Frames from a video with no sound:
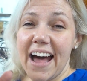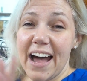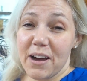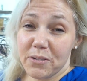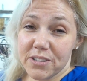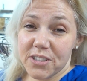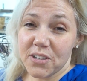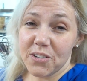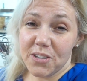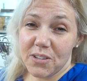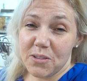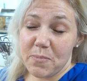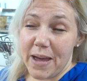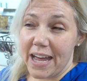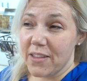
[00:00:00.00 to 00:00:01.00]
I will show
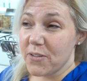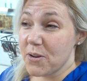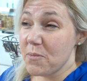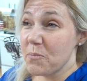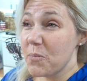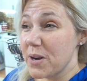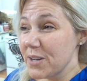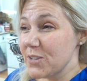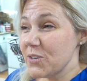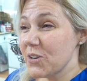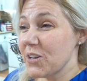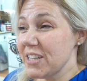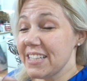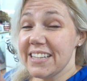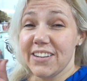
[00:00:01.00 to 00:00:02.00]
you the bathroom. Pretty
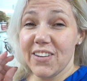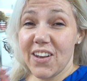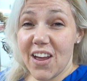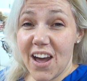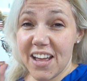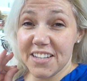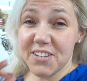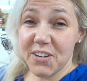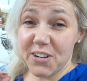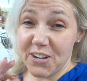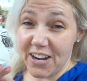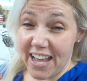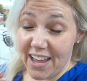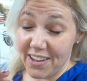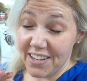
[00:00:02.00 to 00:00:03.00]
sure it did not
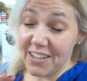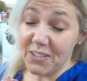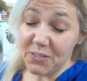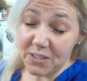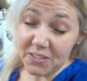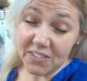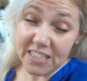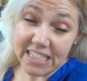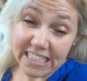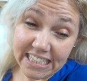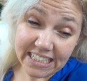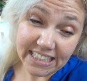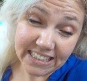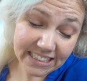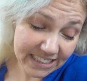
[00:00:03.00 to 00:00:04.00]
turn out. We will
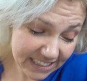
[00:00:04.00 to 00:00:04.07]
see.